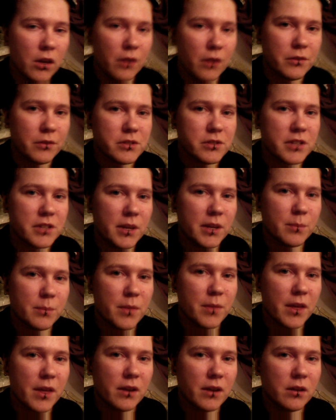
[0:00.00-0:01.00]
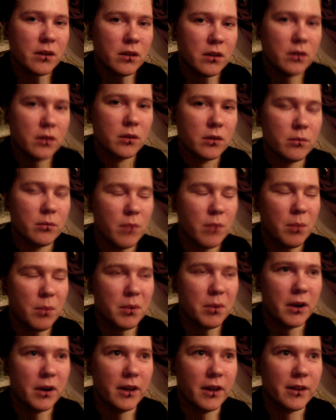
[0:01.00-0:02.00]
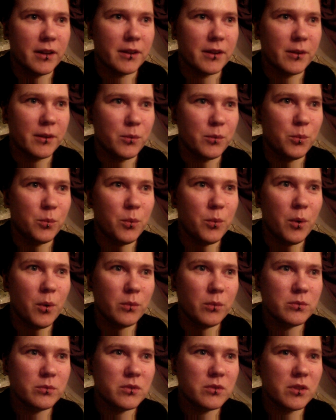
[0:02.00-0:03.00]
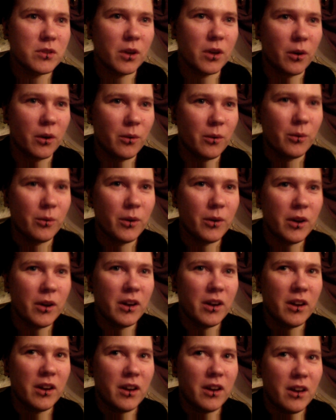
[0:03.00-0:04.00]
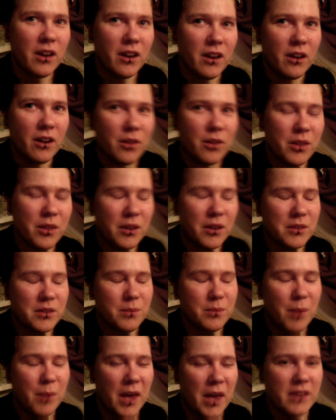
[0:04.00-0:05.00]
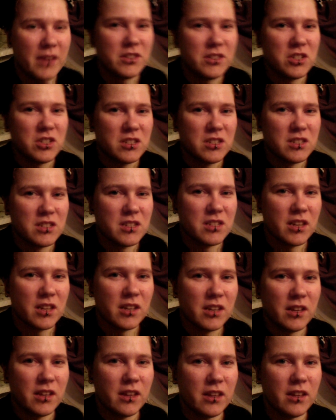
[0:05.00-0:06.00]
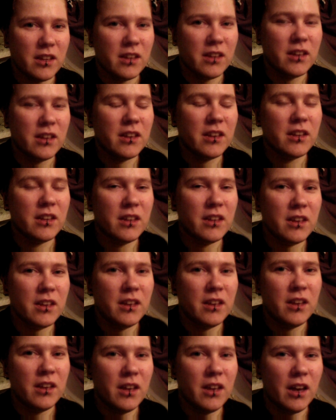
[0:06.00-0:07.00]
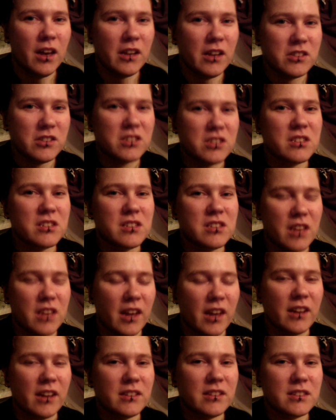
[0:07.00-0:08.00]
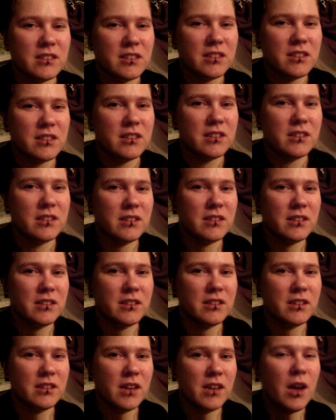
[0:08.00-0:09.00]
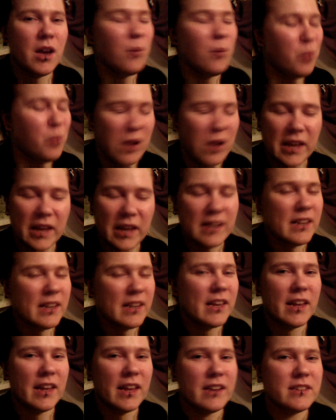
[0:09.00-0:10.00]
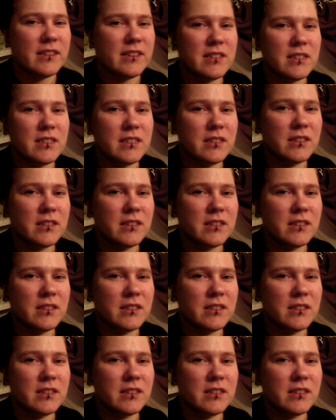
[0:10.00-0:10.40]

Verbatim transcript: go to sleep then. Maybe I won't go on the other pages and just edit, plainly edit,